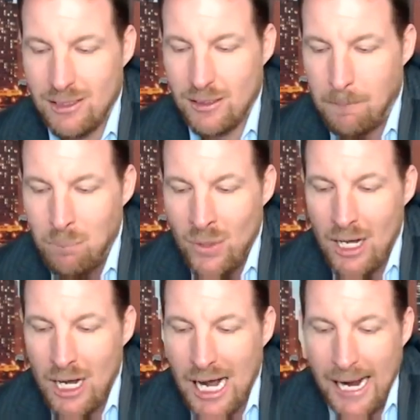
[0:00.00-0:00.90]
So
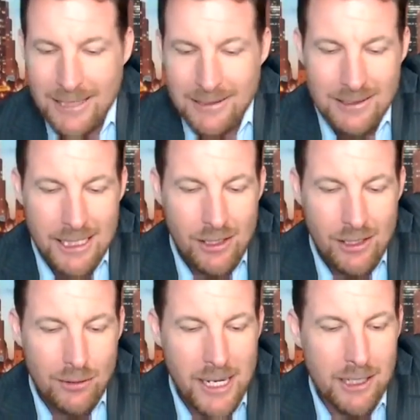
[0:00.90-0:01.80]
I seen
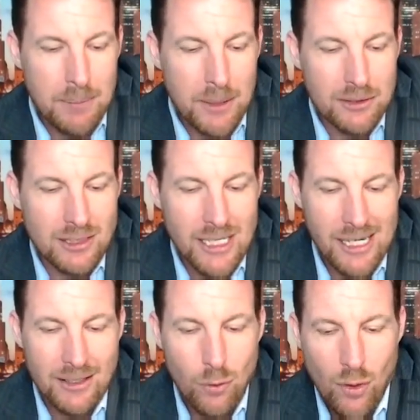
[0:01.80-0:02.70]
you make a post today
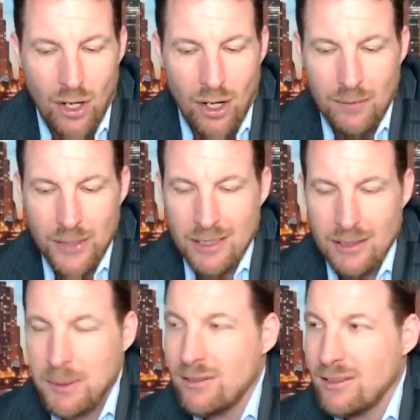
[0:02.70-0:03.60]
on the wall, and
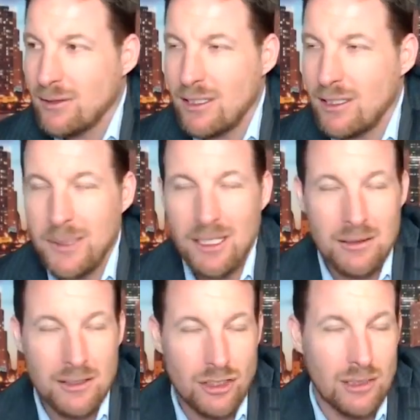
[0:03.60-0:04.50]
the person that was going to be
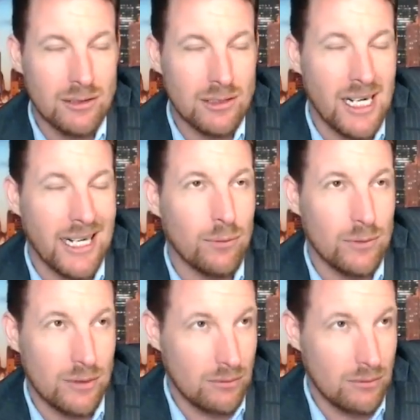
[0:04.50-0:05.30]
on the show tonight